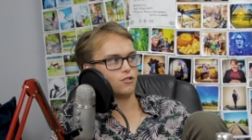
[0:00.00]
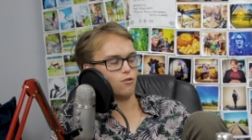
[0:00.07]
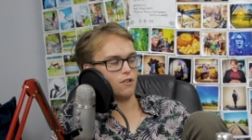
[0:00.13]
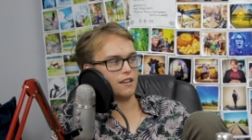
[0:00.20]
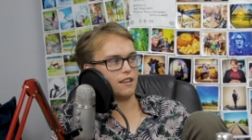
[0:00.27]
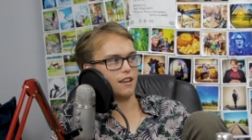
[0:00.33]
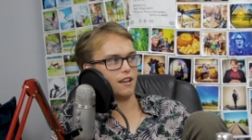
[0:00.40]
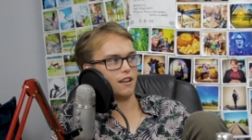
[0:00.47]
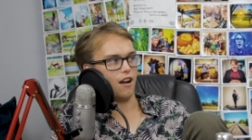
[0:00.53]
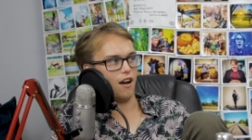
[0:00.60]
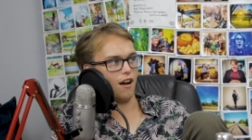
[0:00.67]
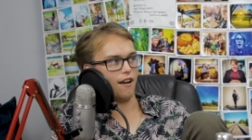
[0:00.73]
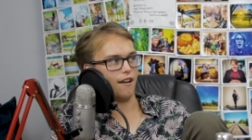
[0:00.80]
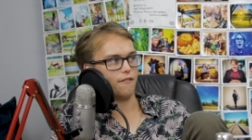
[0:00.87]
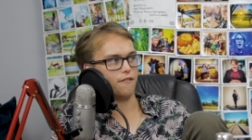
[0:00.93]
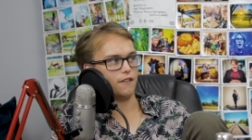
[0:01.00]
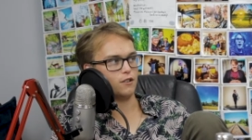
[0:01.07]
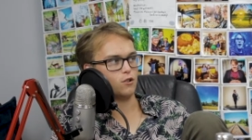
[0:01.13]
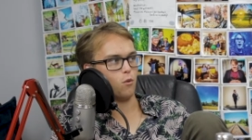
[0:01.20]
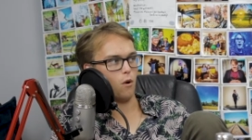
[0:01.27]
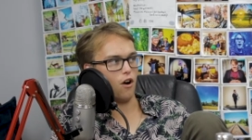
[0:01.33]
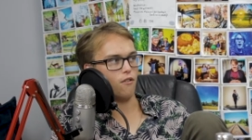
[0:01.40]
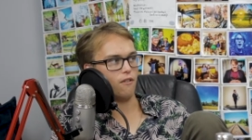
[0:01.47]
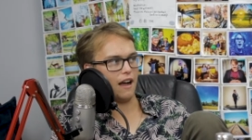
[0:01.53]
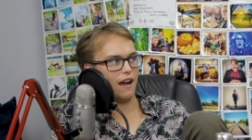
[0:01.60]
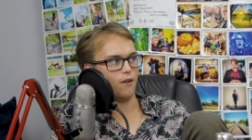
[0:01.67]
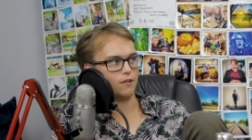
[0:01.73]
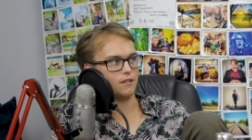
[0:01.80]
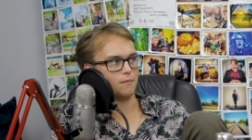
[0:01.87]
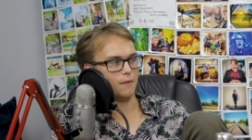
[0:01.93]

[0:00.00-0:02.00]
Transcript: drinking hard for 12 hours,